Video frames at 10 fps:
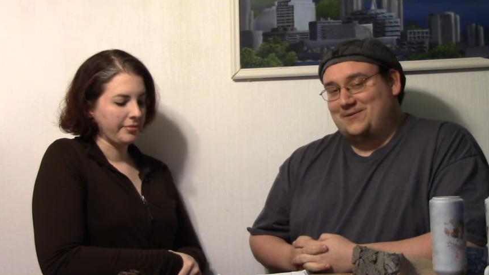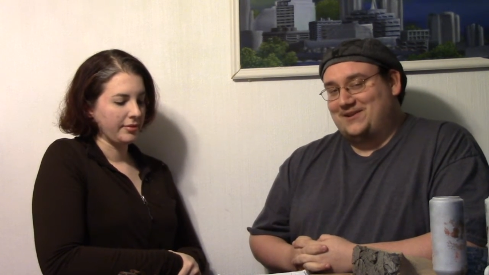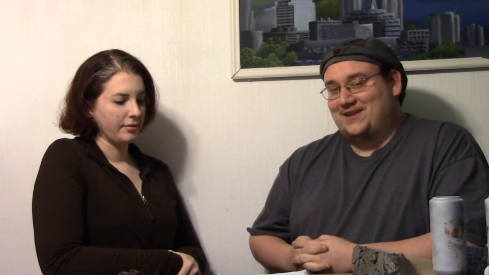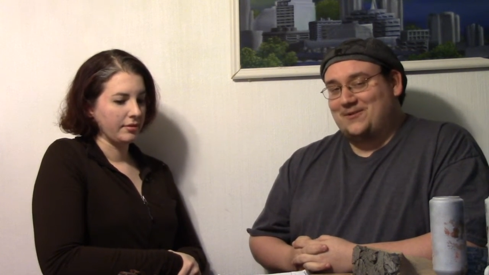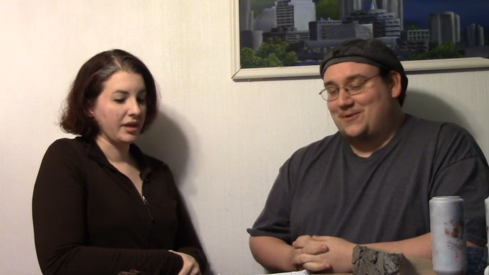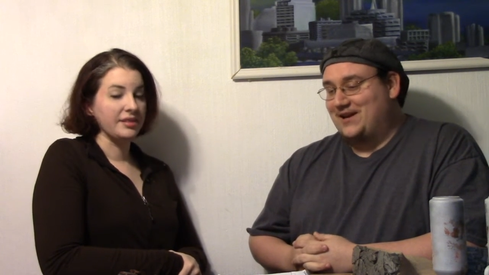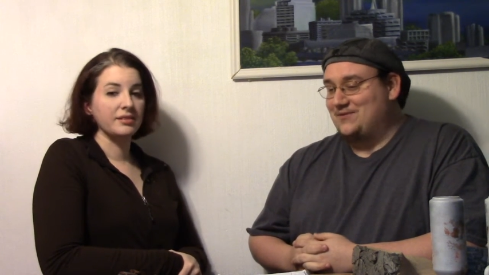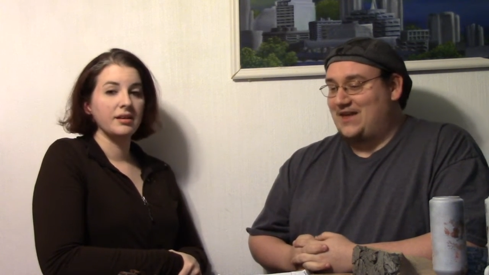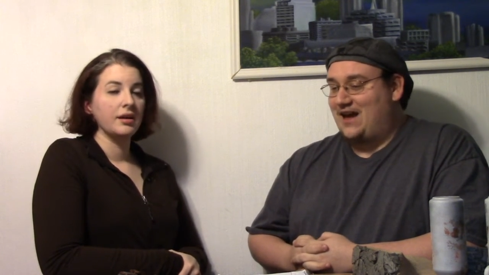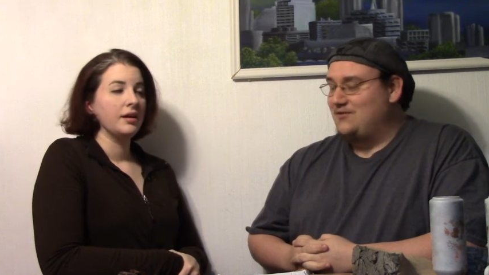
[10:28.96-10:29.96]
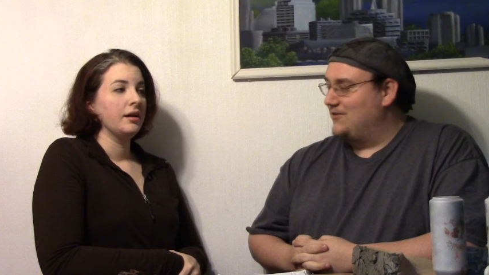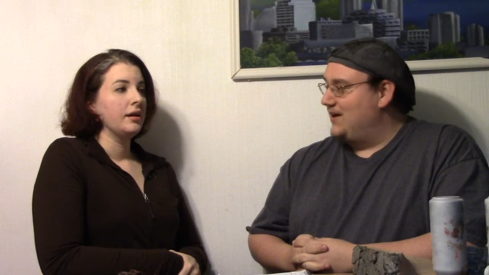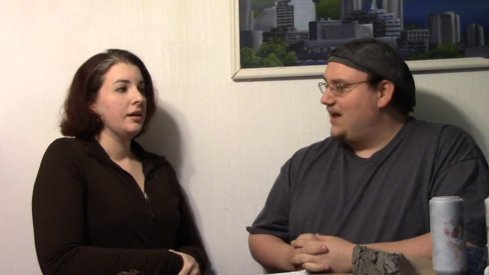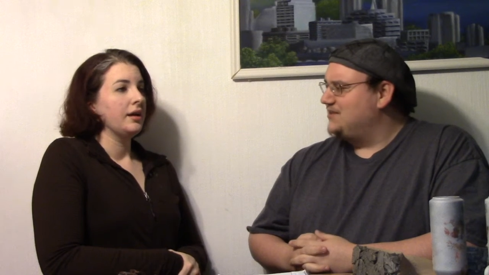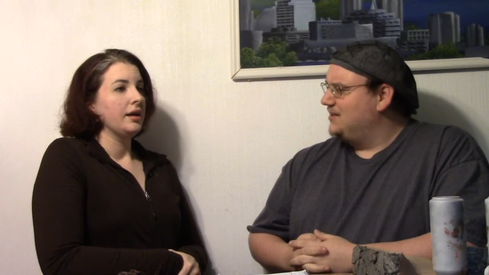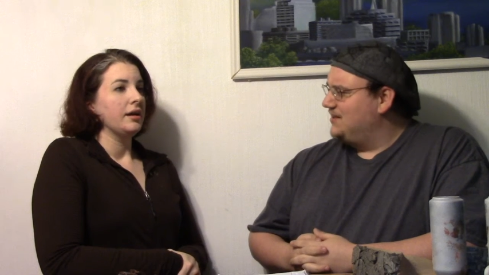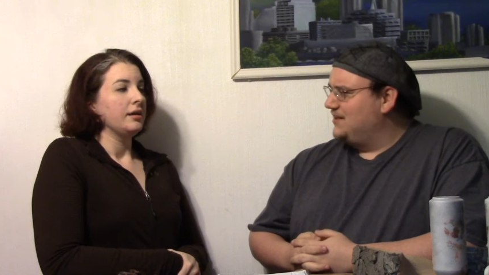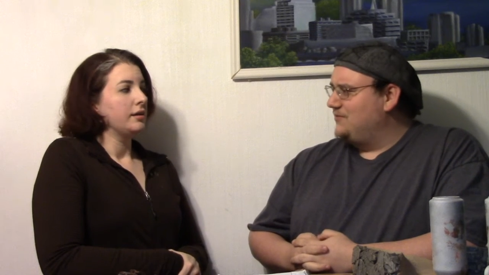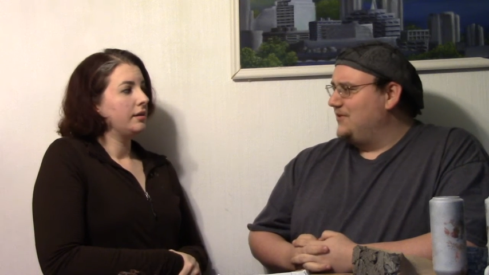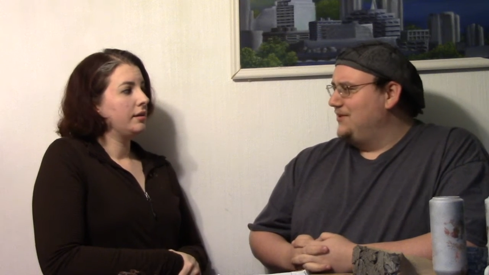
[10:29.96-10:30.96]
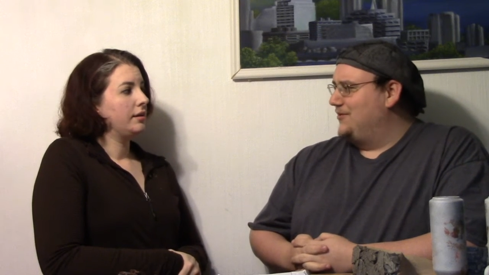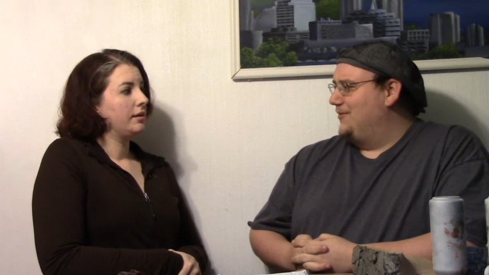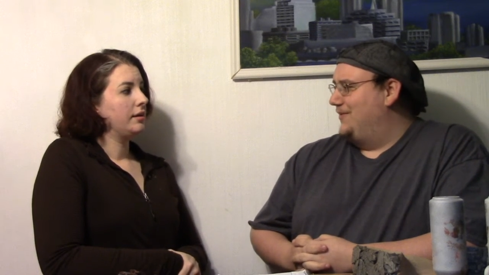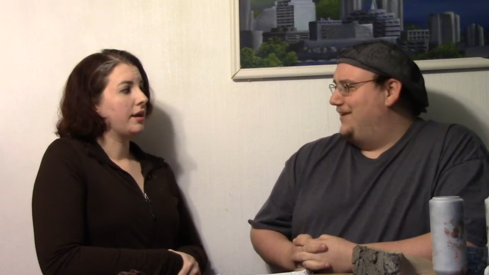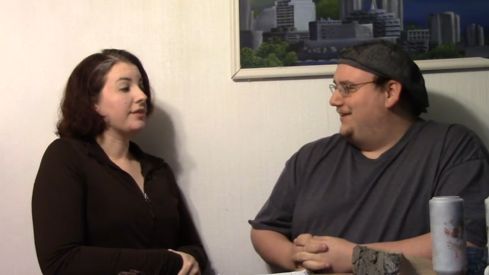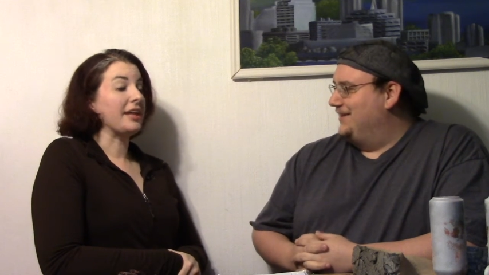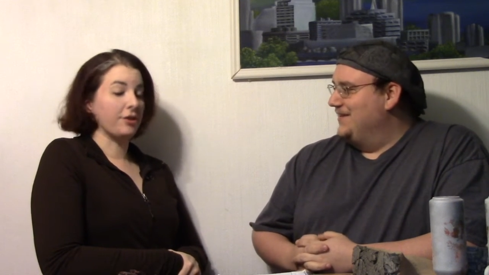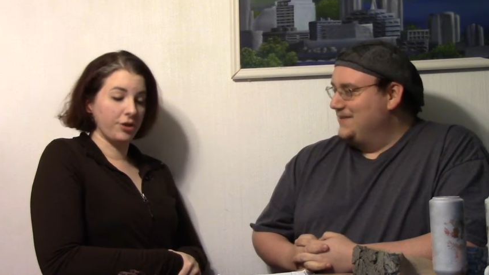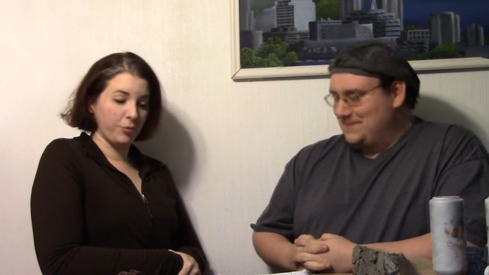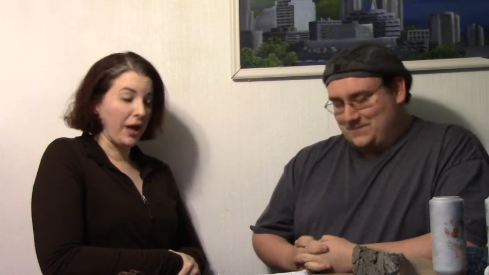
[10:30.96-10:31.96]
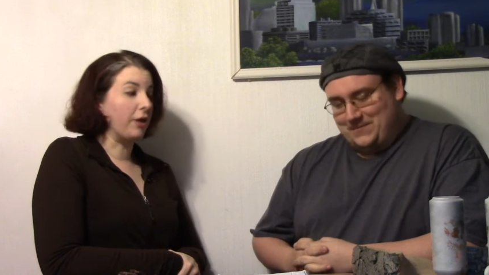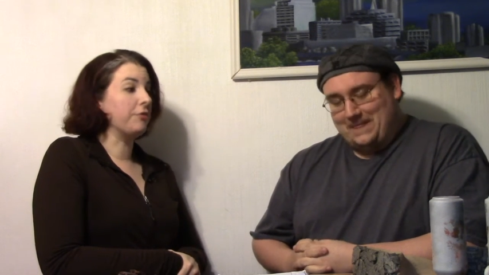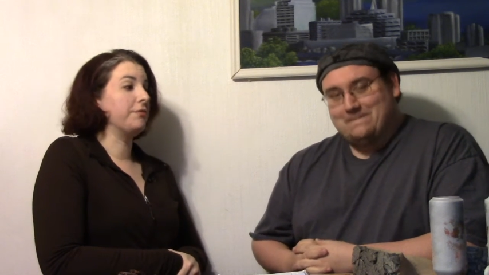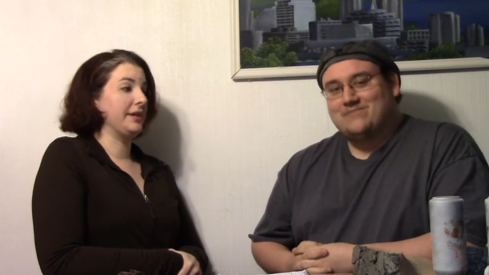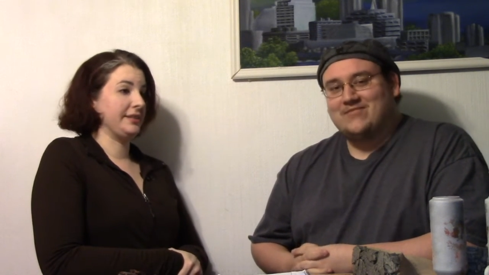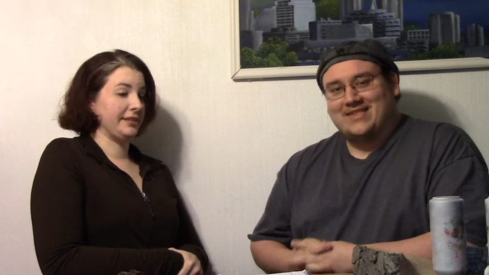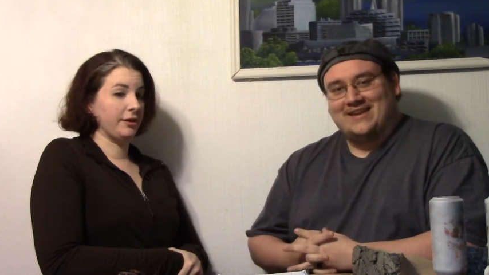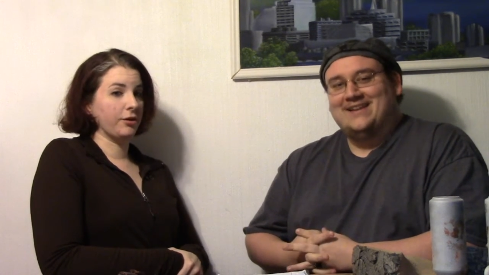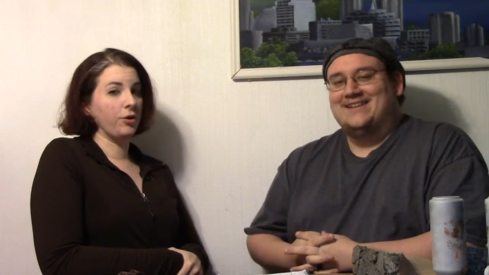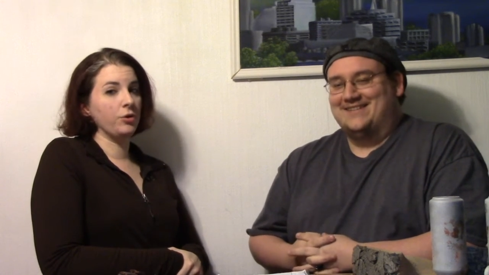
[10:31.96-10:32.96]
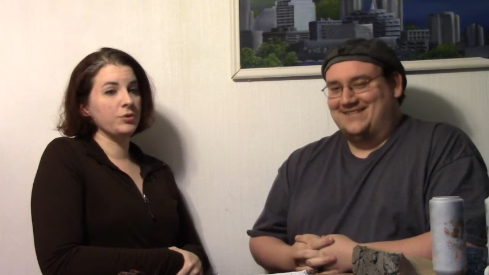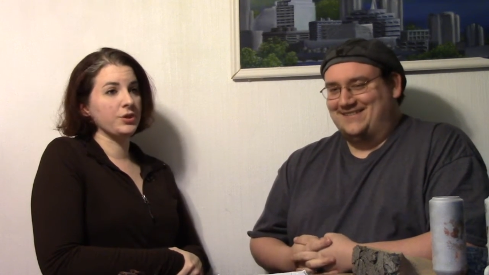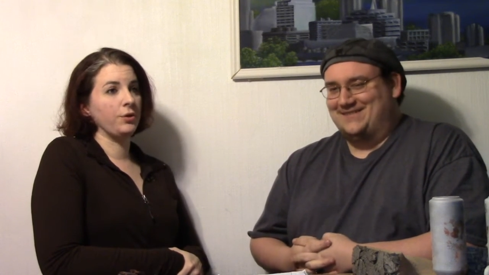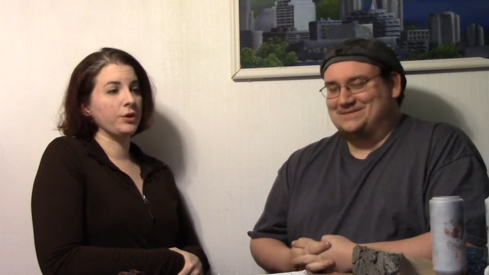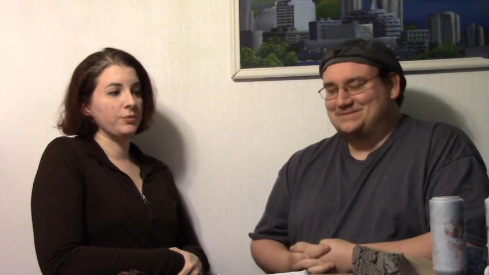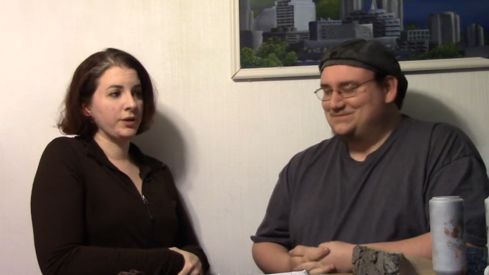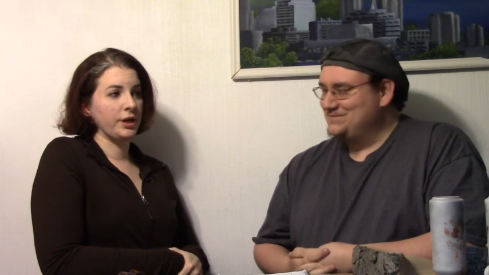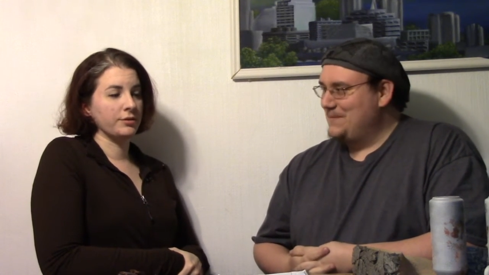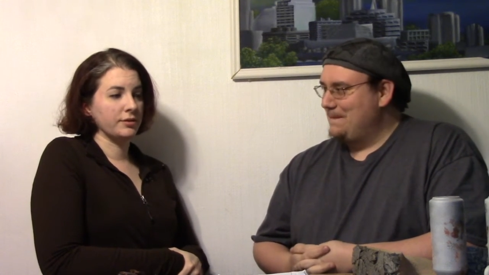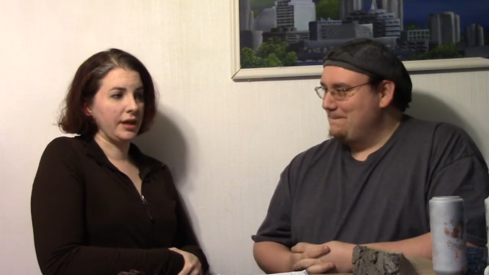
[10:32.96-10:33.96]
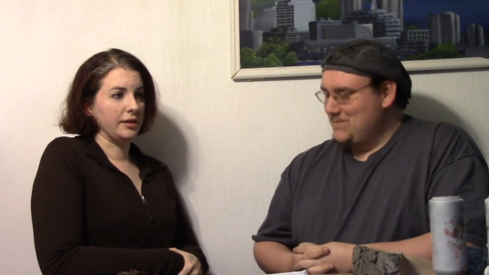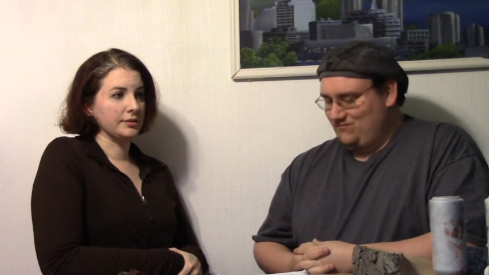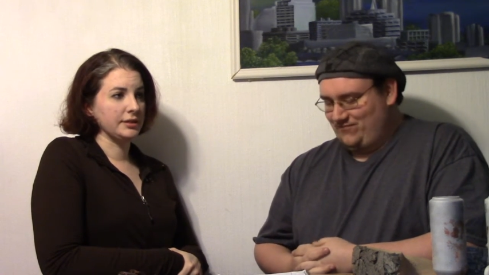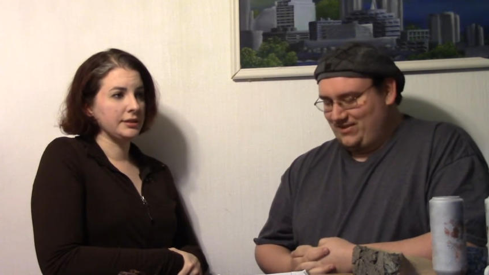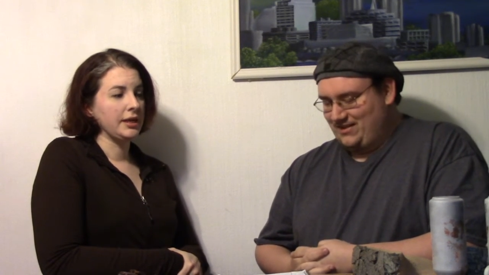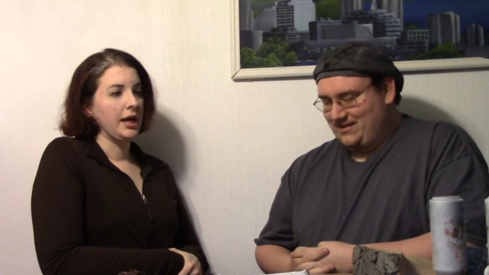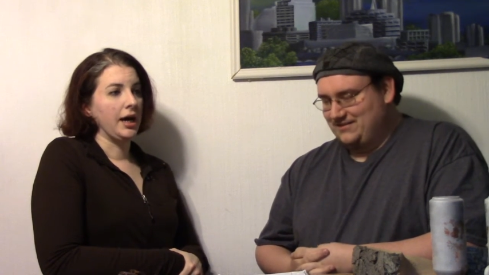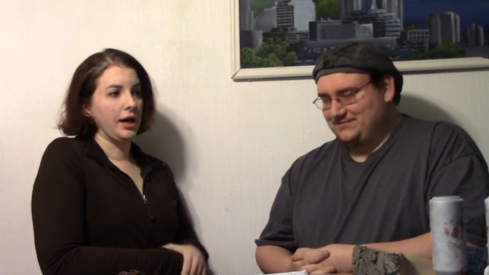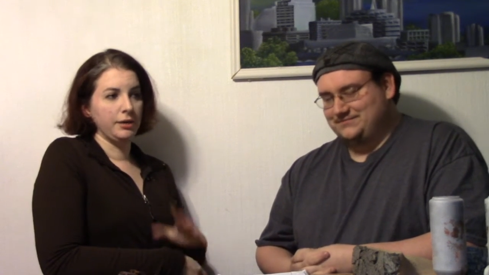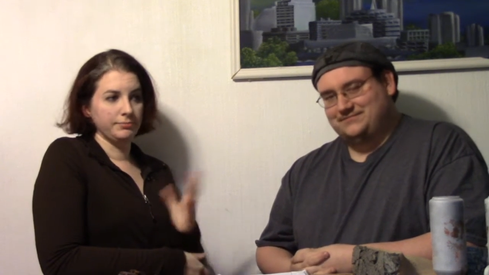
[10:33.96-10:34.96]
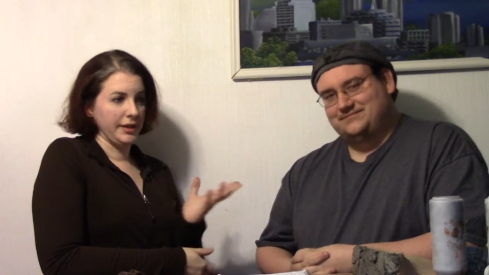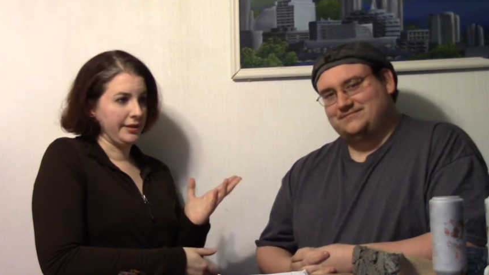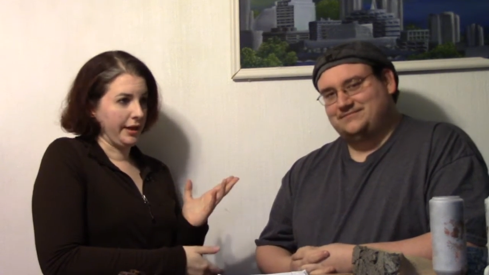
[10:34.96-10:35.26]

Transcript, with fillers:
Speaker 1: within a week if they haven't already. Actually, I think they funded already. They're
Speaker 2: well funded. Their goal was only one hundred thousand, um, and